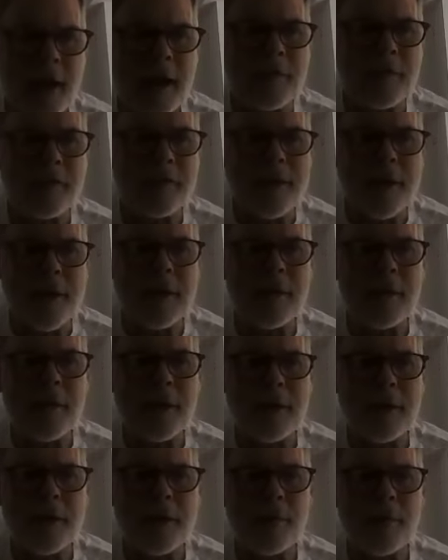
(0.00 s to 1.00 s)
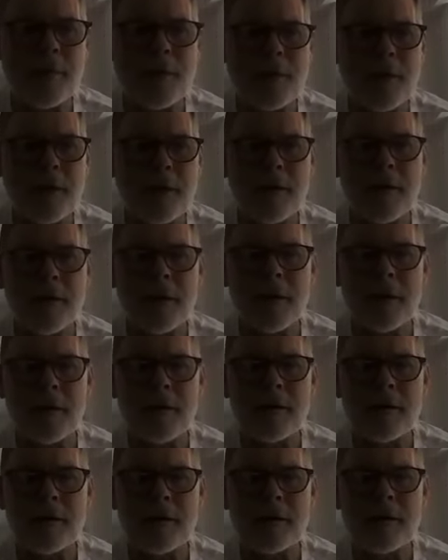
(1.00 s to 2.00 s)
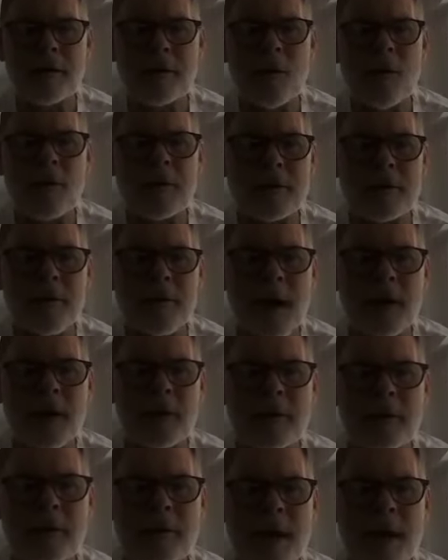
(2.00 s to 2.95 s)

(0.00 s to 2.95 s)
And I've sent him correspondence